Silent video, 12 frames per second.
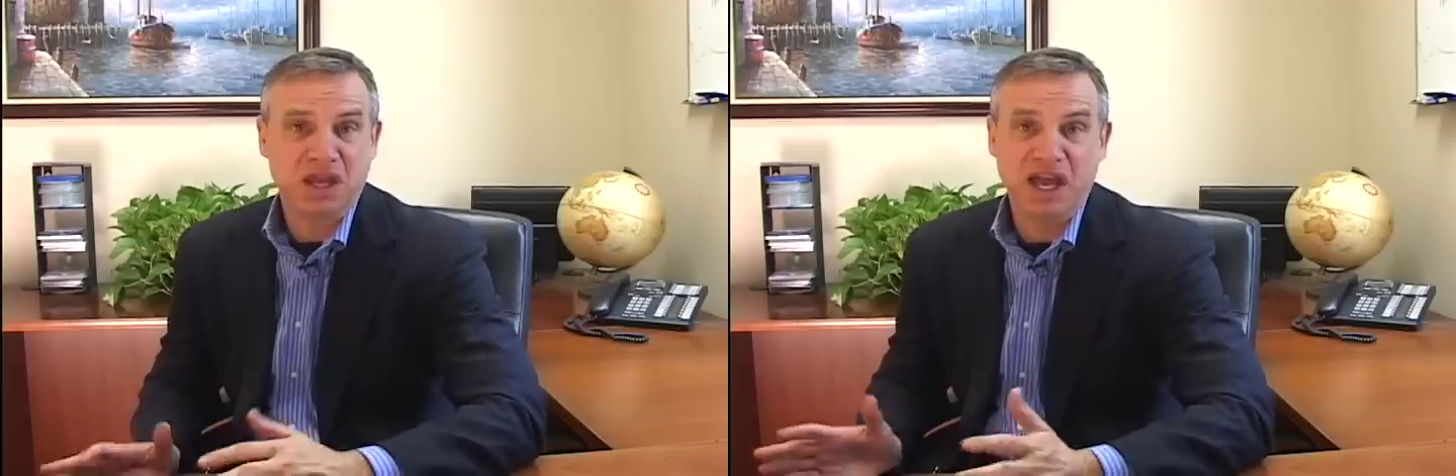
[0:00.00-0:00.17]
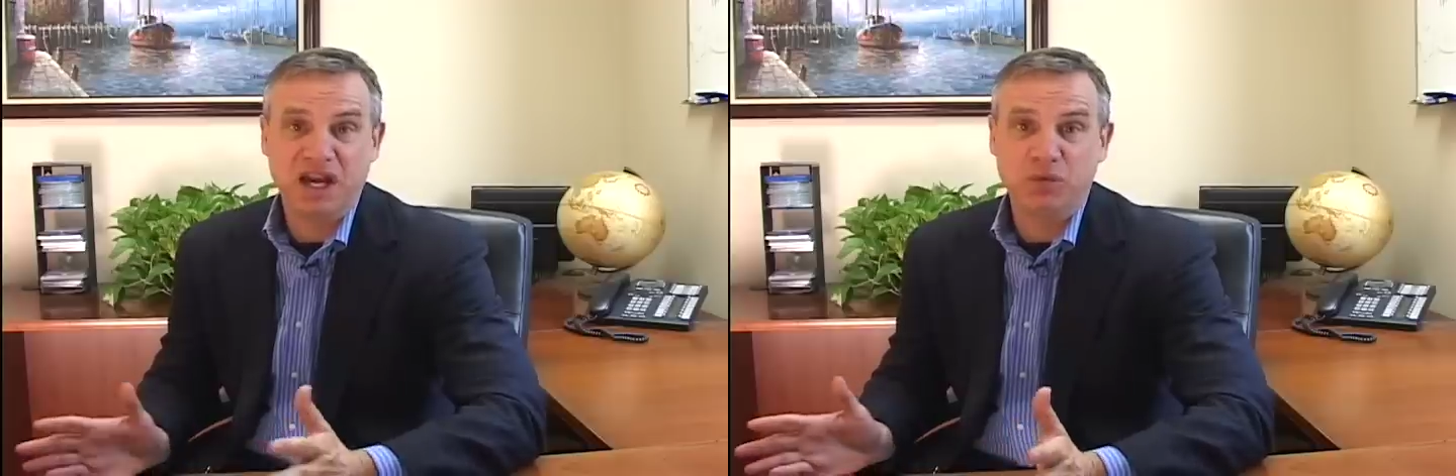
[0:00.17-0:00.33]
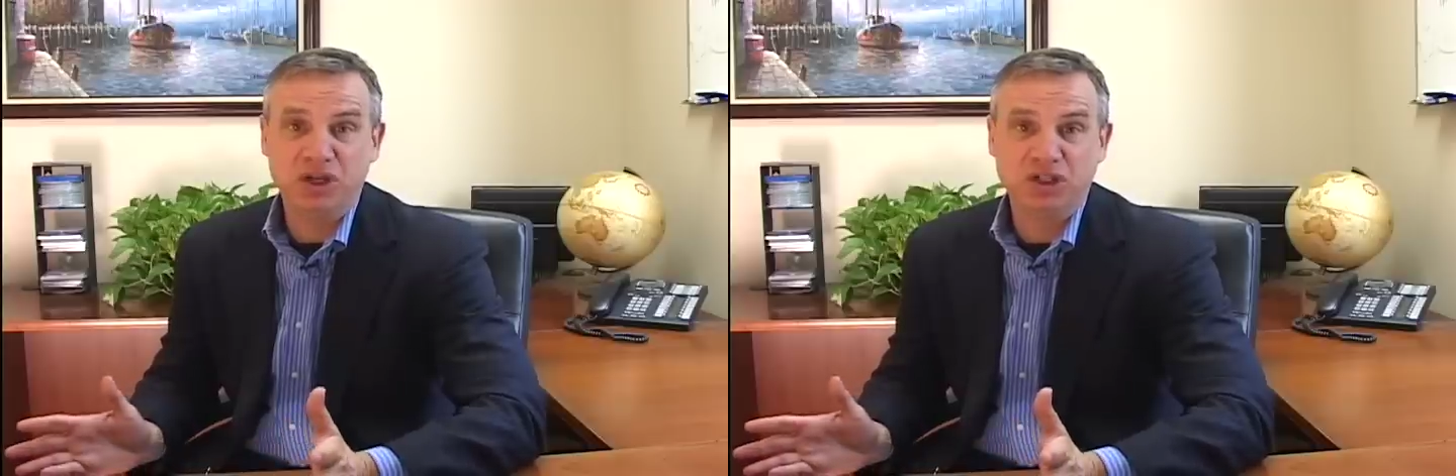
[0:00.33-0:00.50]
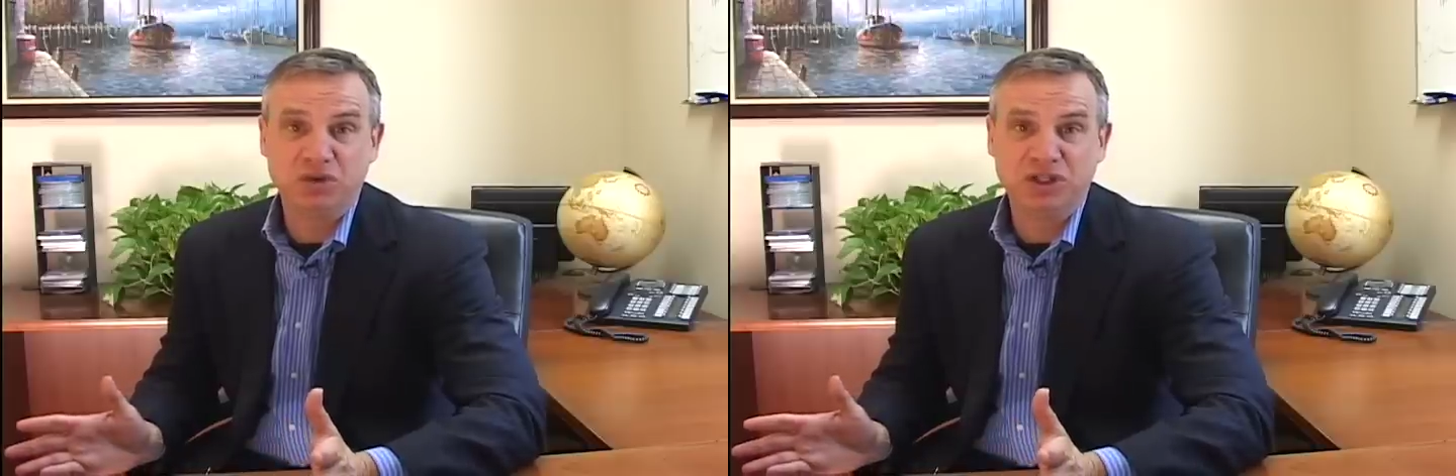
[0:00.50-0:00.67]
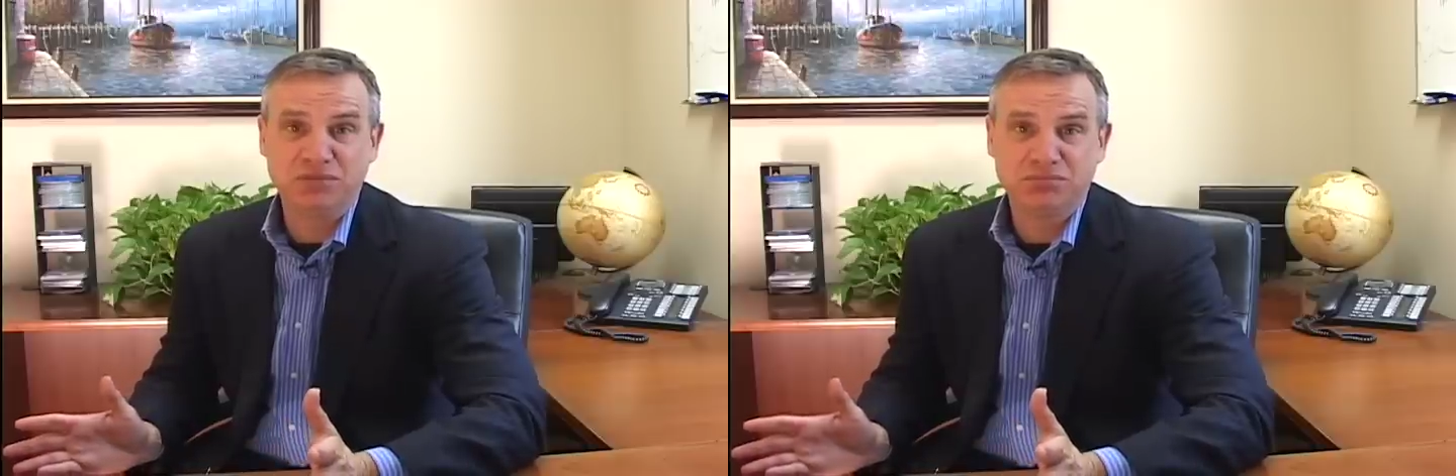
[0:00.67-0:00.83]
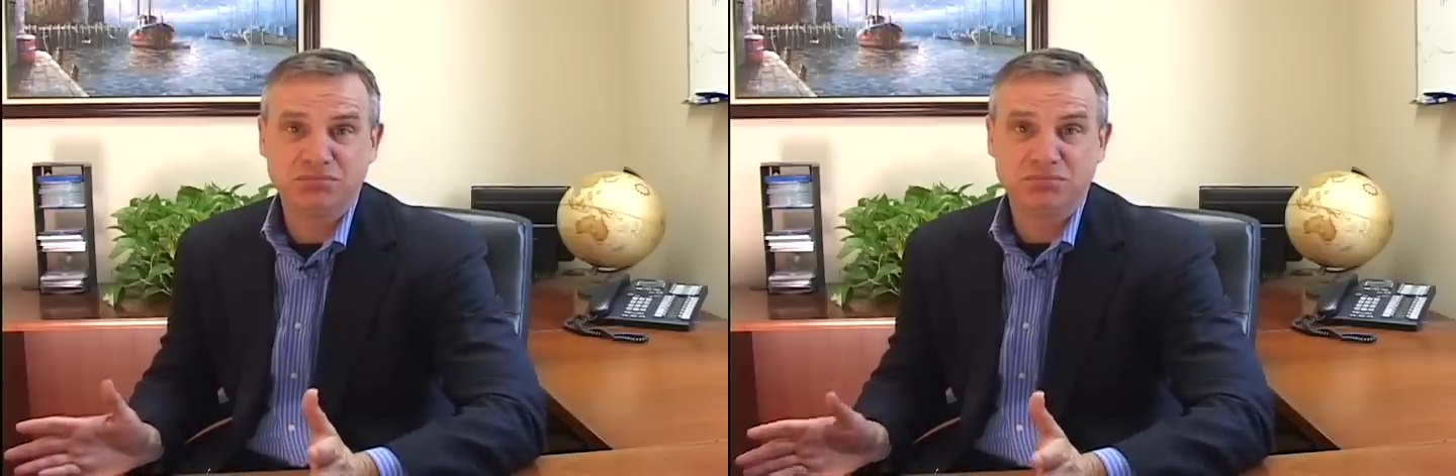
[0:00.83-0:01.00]
How do we do
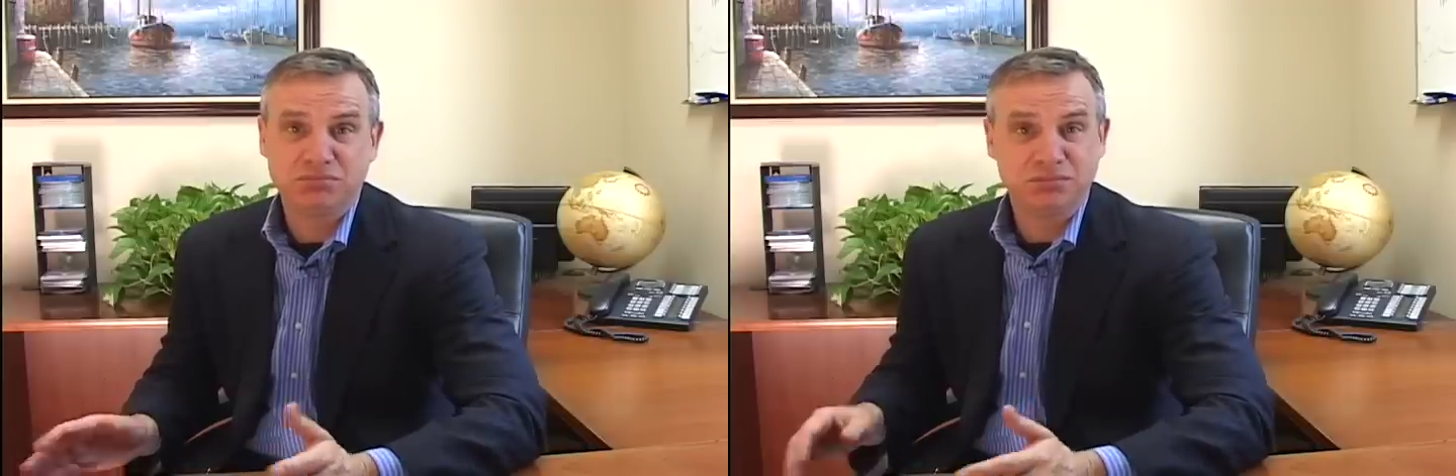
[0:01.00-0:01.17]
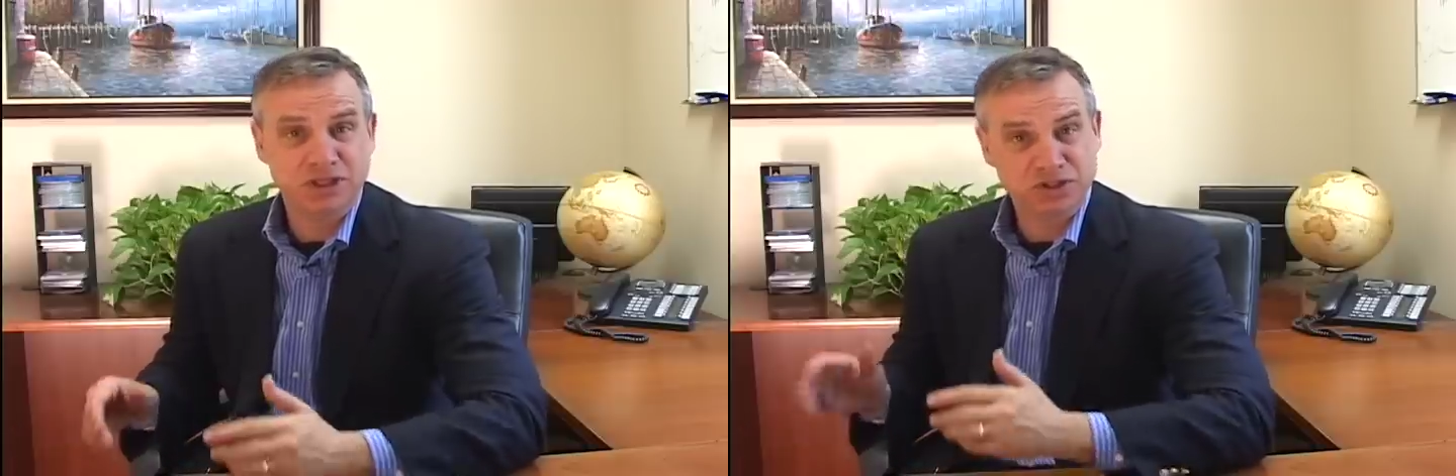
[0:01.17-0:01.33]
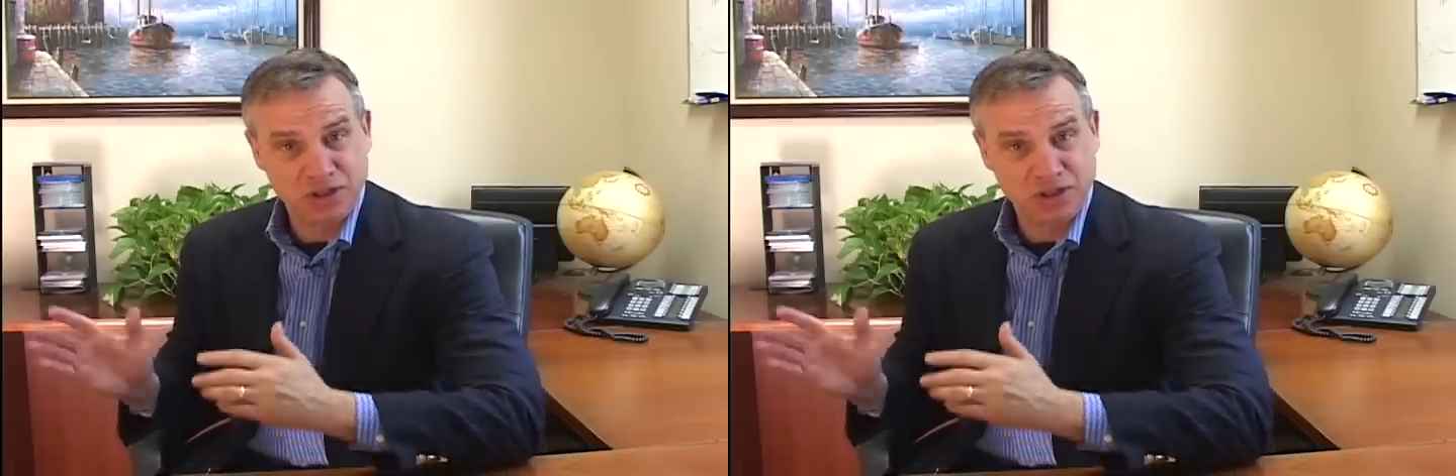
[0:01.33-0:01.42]
it? Let's